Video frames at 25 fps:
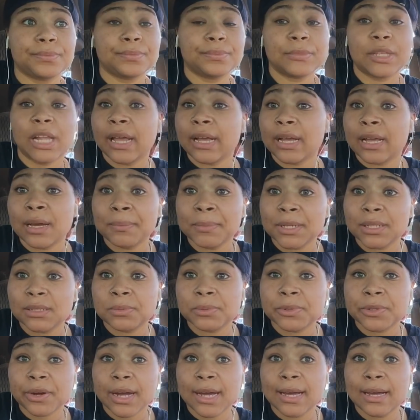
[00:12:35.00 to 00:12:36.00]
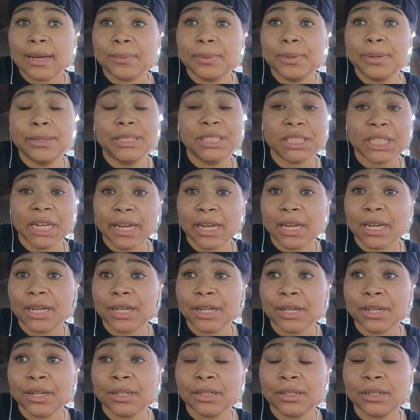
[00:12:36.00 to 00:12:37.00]
like, comment, subscribe,
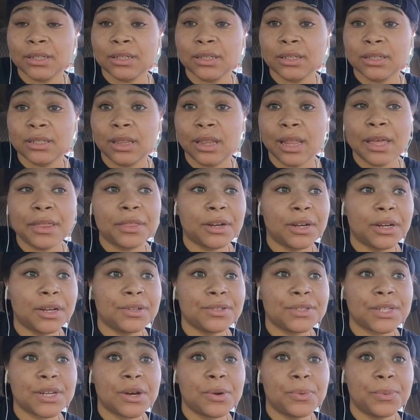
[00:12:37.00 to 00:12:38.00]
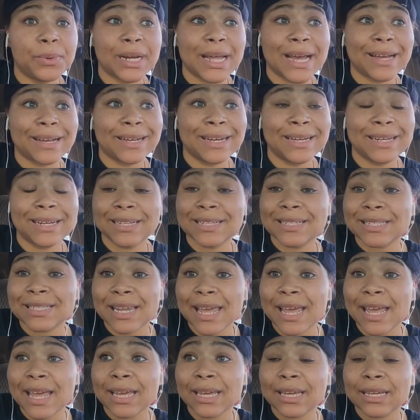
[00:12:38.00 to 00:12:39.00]
share. Let the girls know we're not cutting
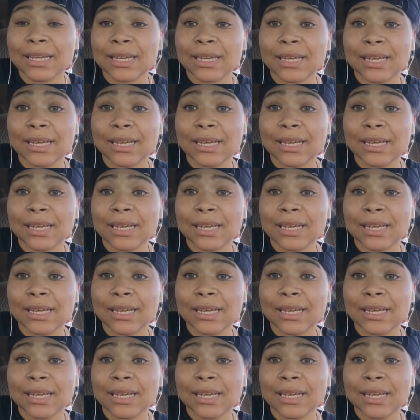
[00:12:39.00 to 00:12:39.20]
slack